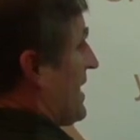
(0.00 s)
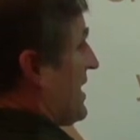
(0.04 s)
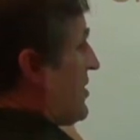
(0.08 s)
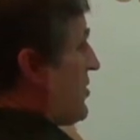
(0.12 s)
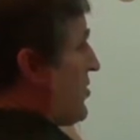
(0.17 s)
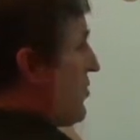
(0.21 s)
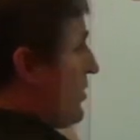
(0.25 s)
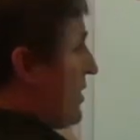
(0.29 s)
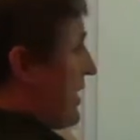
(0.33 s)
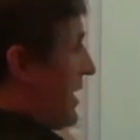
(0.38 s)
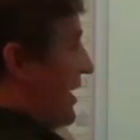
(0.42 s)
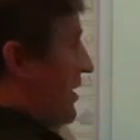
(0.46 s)
these
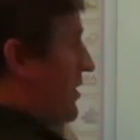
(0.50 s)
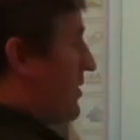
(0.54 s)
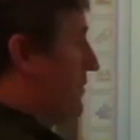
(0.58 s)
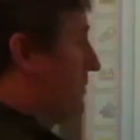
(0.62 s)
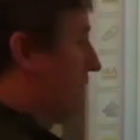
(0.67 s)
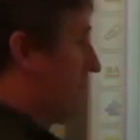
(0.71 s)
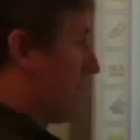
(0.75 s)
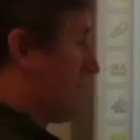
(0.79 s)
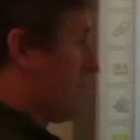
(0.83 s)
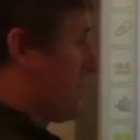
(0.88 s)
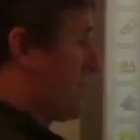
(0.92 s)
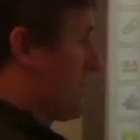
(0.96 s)
two together
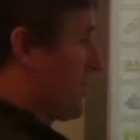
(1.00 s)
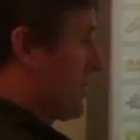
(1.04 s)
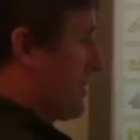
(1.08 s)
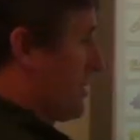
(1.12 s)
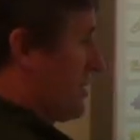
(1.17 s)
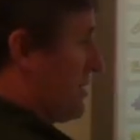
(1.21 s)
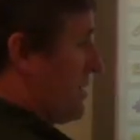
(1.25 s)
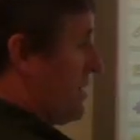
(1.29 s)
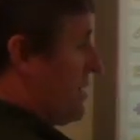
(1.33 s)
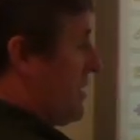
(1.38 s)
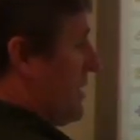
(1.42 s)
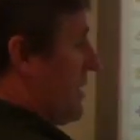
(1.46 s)
first.
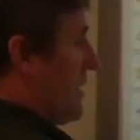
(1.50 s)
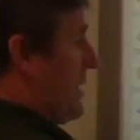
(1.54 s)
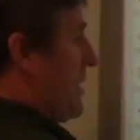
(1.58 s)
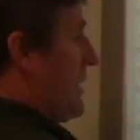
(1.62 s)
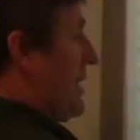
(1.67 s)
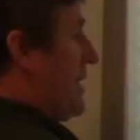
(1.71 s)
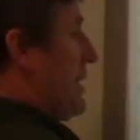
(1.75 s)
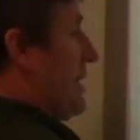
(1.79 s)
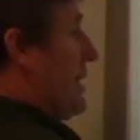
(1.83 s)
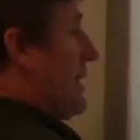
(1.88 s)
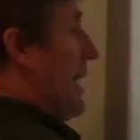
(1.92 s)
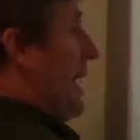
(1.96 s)

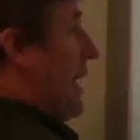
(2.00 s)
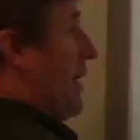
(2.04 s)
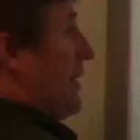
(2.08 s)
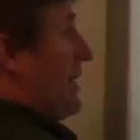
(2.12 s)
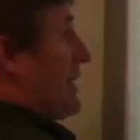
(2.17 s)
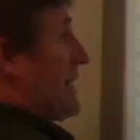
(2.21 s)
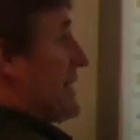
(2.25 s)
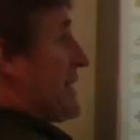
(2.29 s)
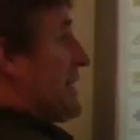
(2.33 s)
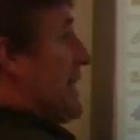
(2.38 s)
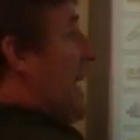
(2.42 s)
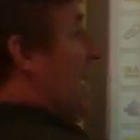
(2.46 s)
Now it's